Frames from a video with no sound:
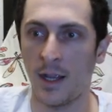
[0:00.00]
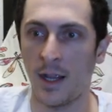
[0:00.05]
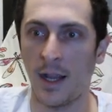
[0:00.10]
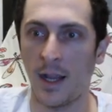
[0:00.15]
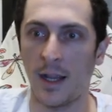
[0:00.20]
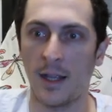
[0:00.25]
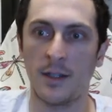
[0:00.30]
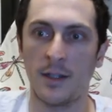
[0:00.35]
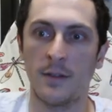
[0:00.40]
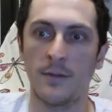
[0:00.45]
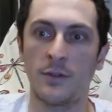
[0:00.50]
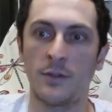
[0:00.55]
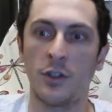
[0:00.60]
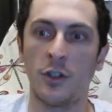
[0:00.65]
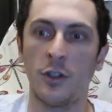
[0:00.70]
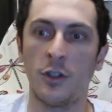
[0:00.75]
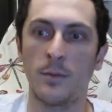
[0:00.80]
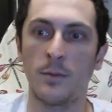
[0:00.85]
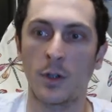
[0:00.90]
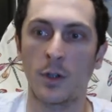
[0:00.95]
and of
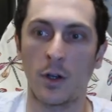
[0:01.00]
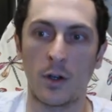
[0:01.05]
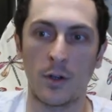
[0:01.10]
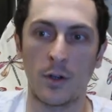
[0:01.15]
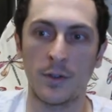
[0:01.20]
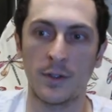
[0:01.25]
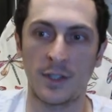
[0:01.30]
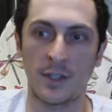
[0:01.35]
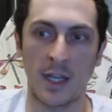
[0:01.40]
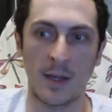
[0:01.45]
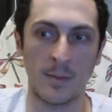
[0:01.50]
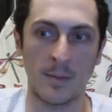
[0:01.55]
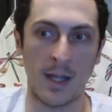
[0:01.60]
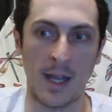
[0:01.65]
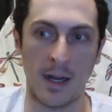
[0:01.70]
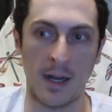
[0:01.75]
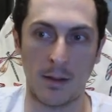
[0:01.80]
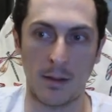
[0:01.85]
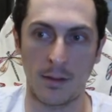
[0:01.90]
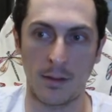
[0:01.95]
tubes all the same
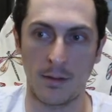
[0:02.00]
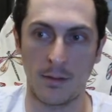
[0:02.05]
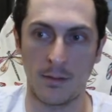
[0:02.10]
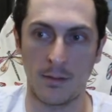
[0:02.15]
length.